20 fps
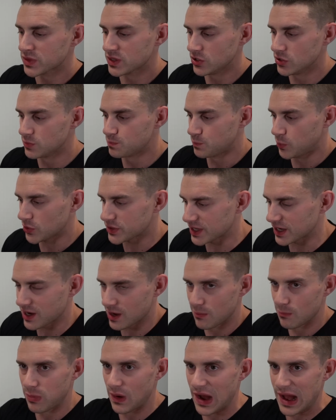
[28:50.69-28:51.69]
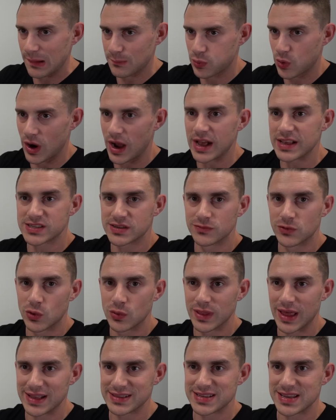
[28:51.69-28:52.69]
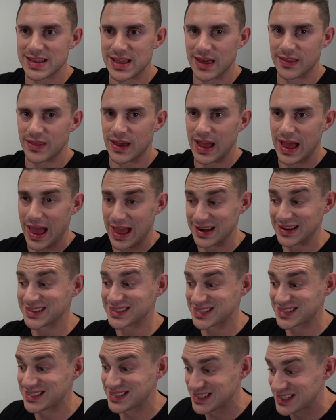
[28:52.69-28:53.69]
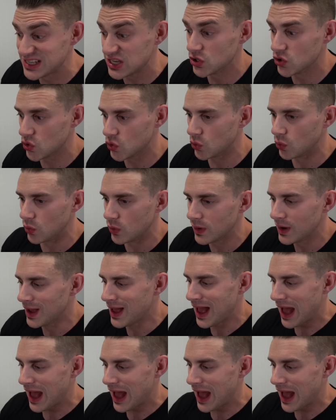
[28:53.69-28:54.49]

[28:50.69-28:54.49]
you put the combined price of all that together and it's still